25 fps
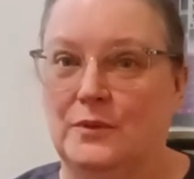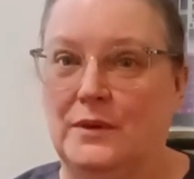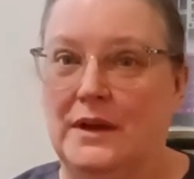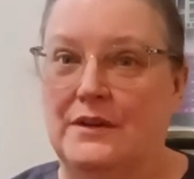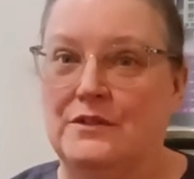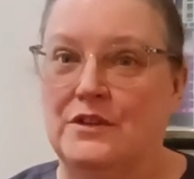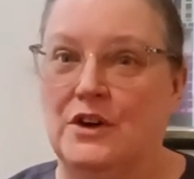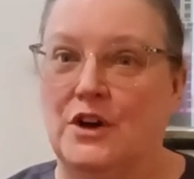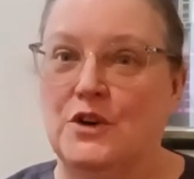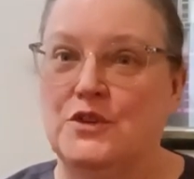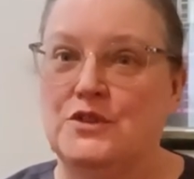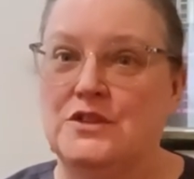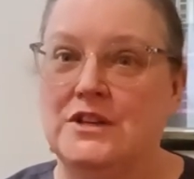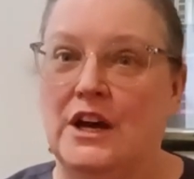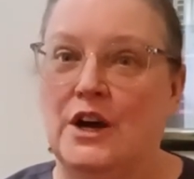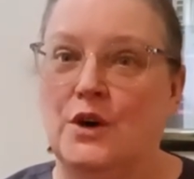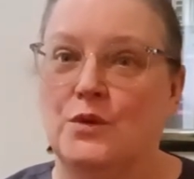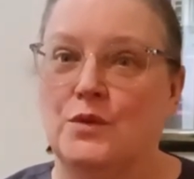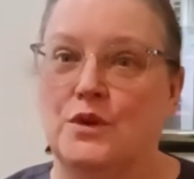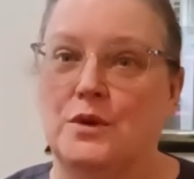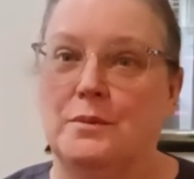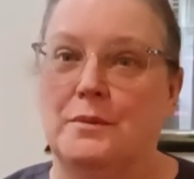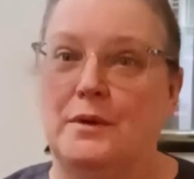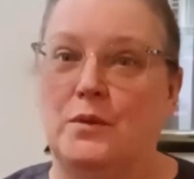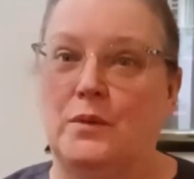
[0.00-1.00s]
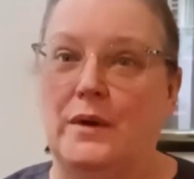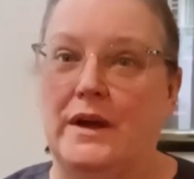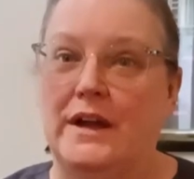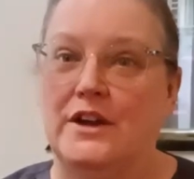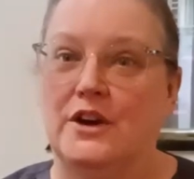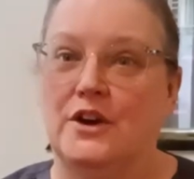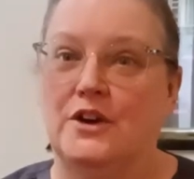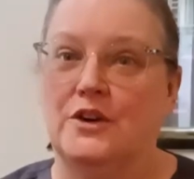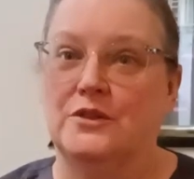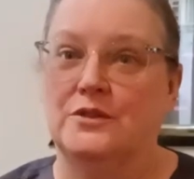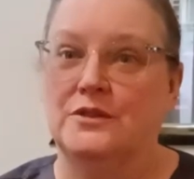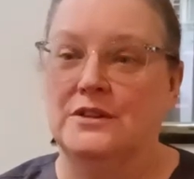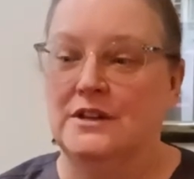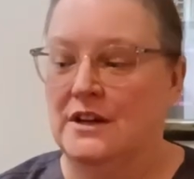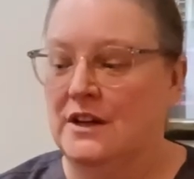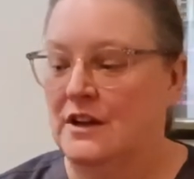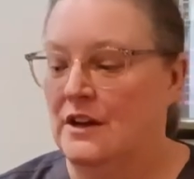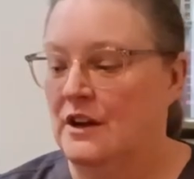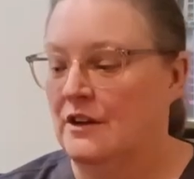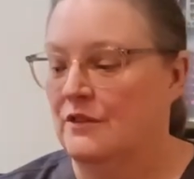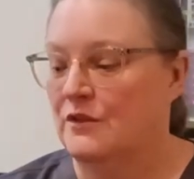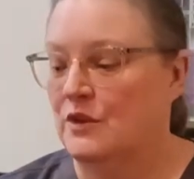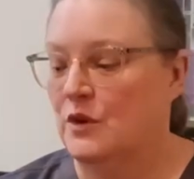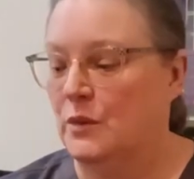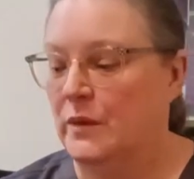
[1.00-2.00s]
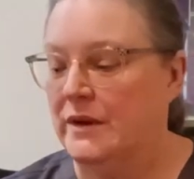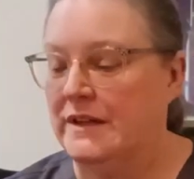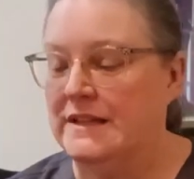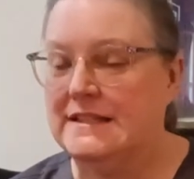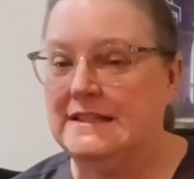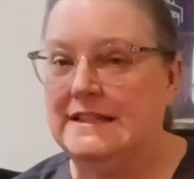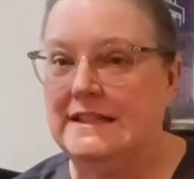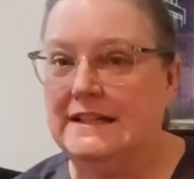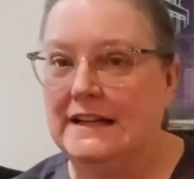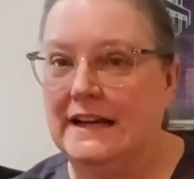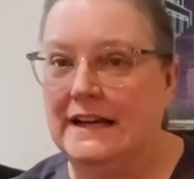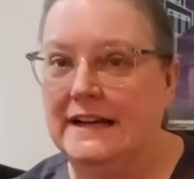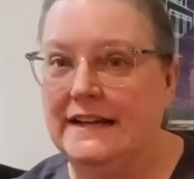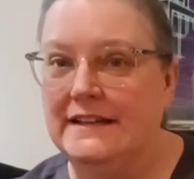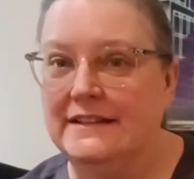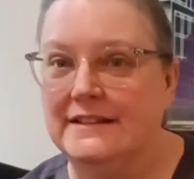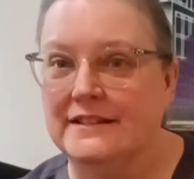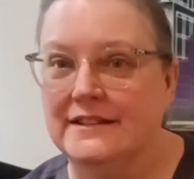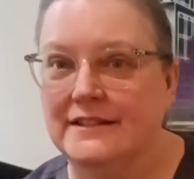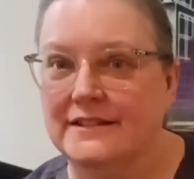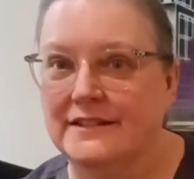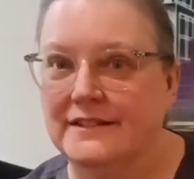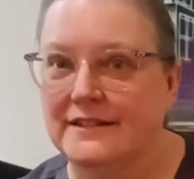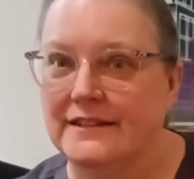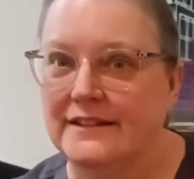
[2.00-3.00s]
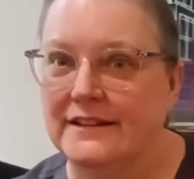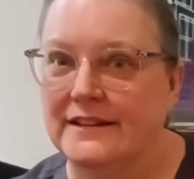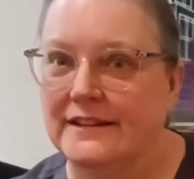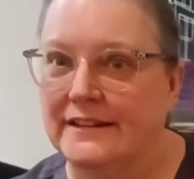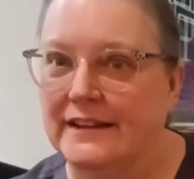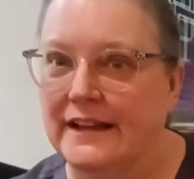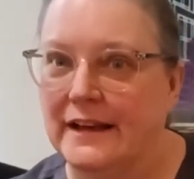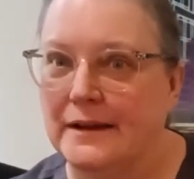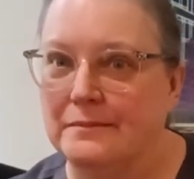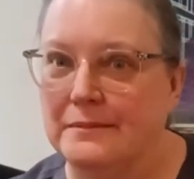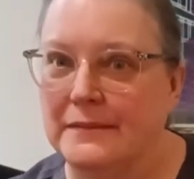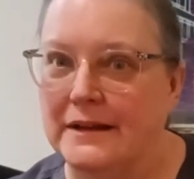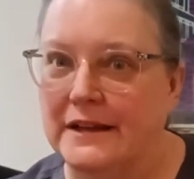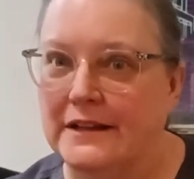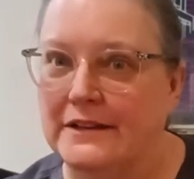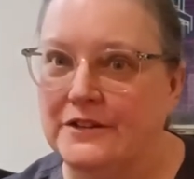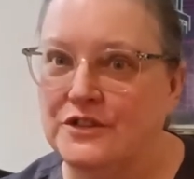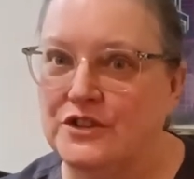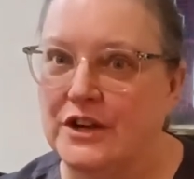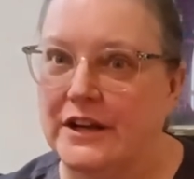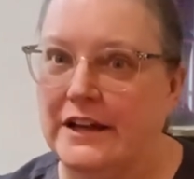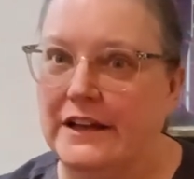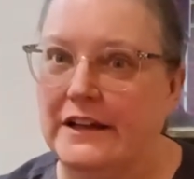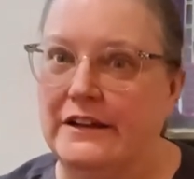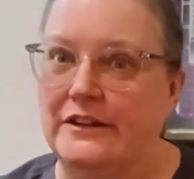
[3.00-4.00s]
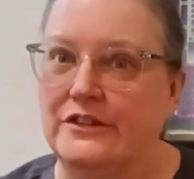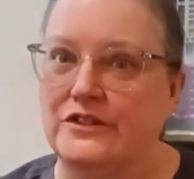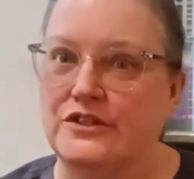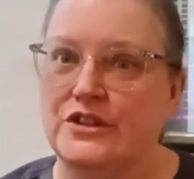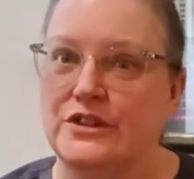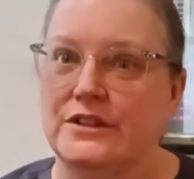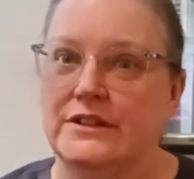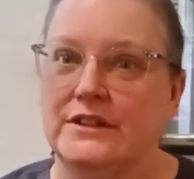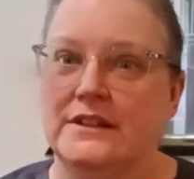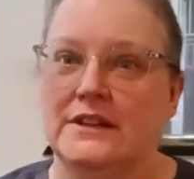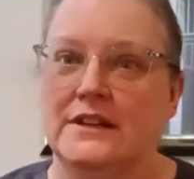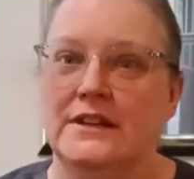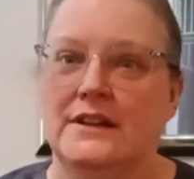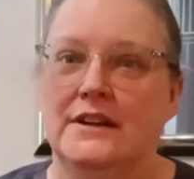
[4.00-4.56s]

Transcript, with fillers: We have a hotel room in Waco for Wednesday night, and that may change.